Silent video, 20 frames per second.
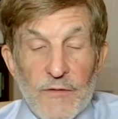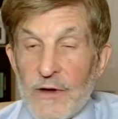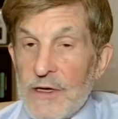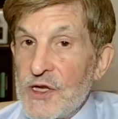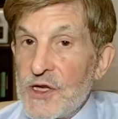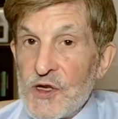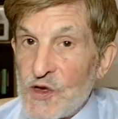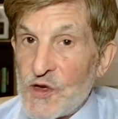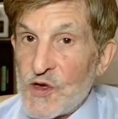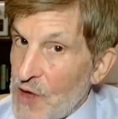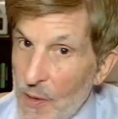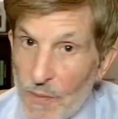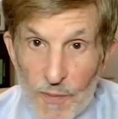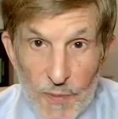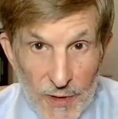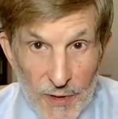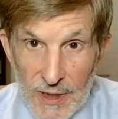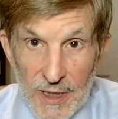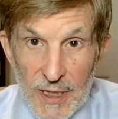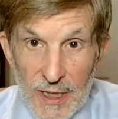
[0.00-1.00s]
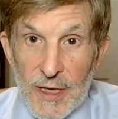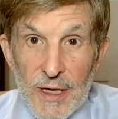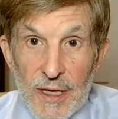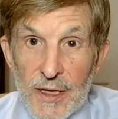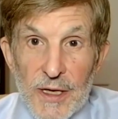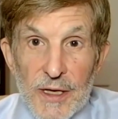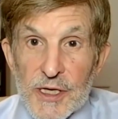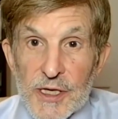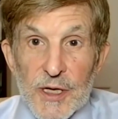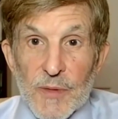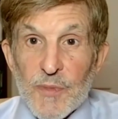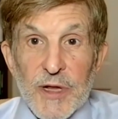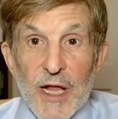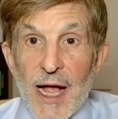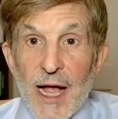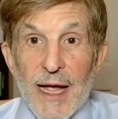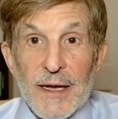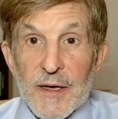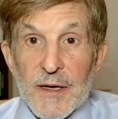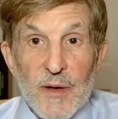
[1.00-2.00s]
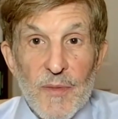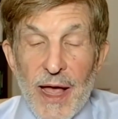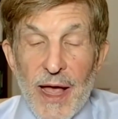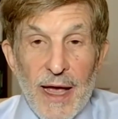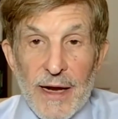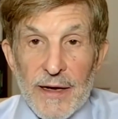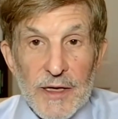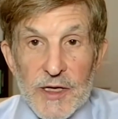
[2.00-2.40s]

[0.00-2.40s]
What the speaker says: It's simple supply and demand.